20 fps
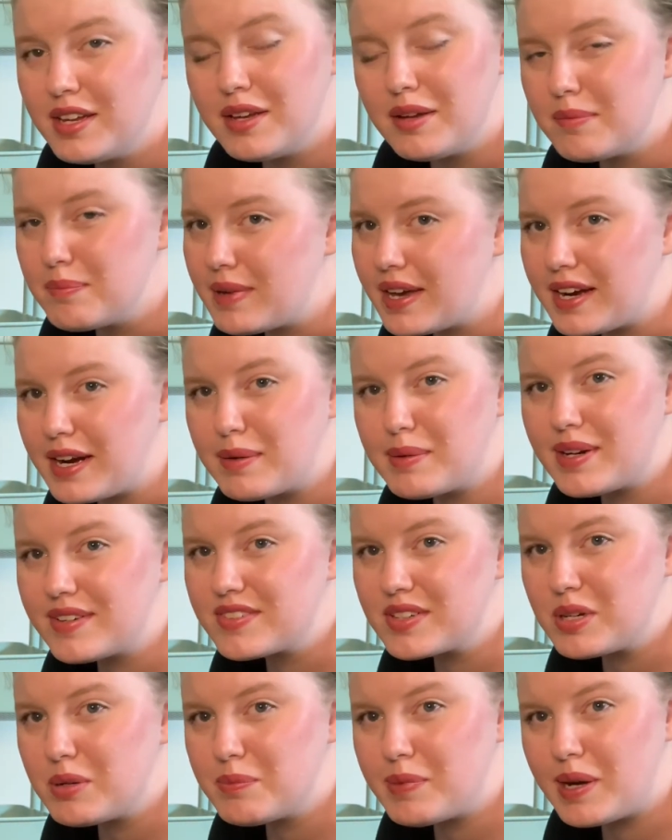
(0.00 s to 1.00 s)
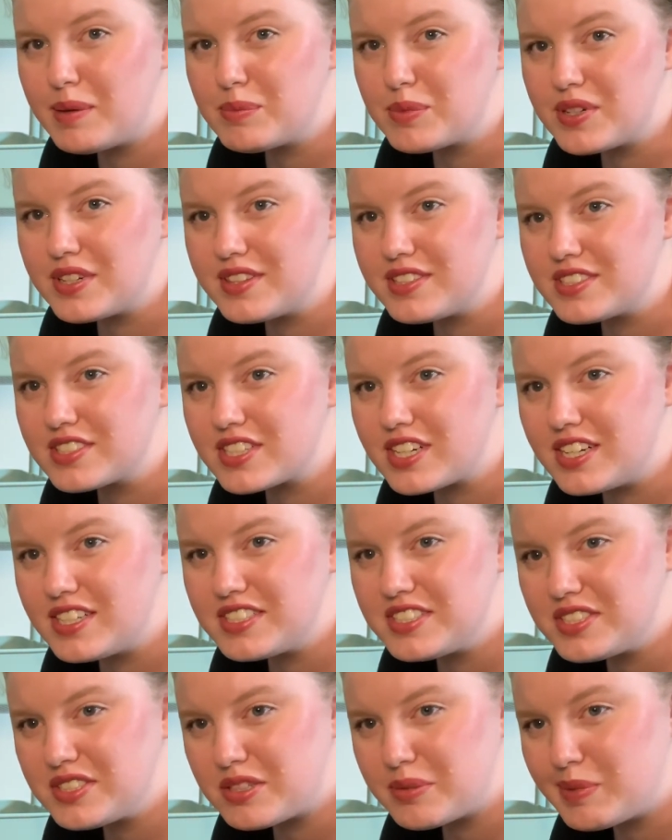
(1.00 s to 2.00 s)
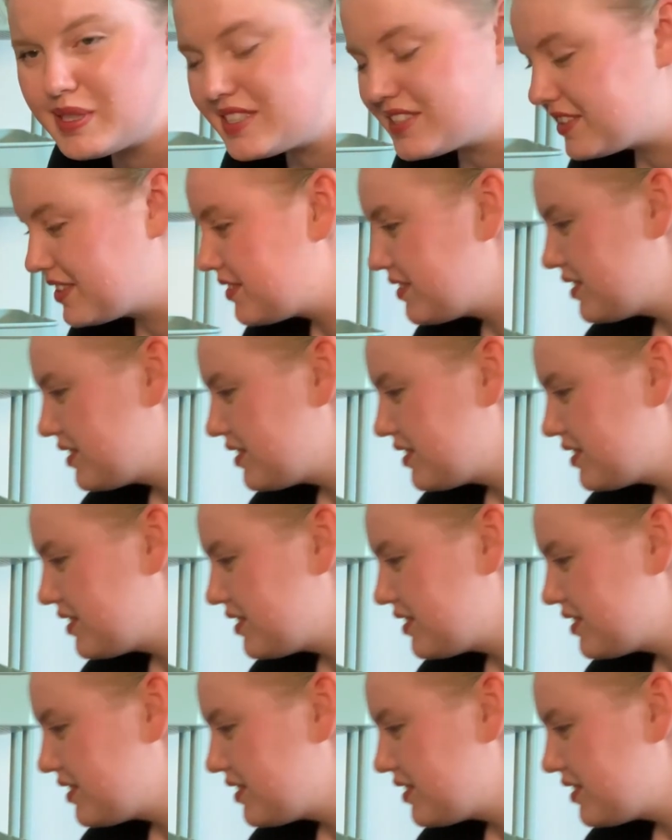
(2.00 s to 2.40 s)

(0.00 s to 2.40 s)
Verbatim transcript: Man, I'm gonna have to go buy more of these cards. These are amazing.